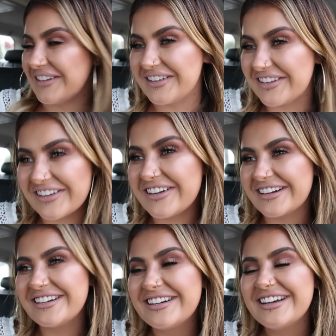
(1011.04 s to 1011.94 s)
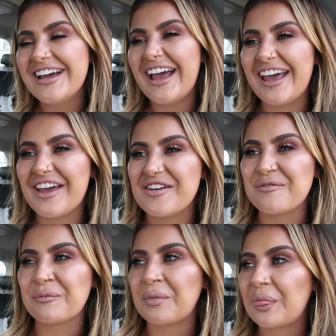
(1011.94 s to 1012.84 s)
what went wrong.
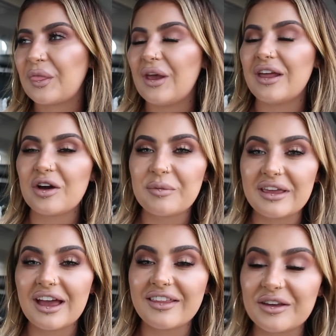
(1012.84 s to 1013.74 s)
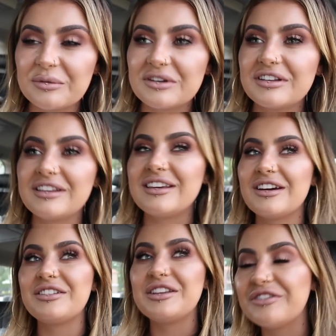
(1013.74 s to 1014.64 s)
Um, and it'll be I think it'll be
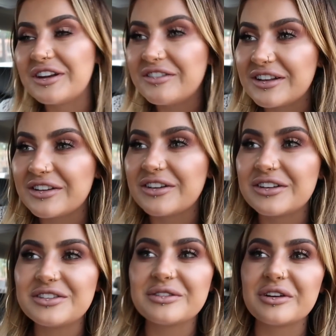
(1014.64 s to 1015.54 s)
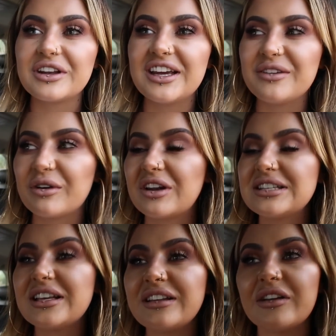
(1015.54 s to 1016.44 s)
really a really funny video so we're gonna we're
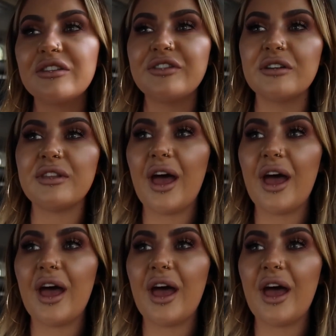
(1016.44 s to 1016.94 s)
gonna sit down and film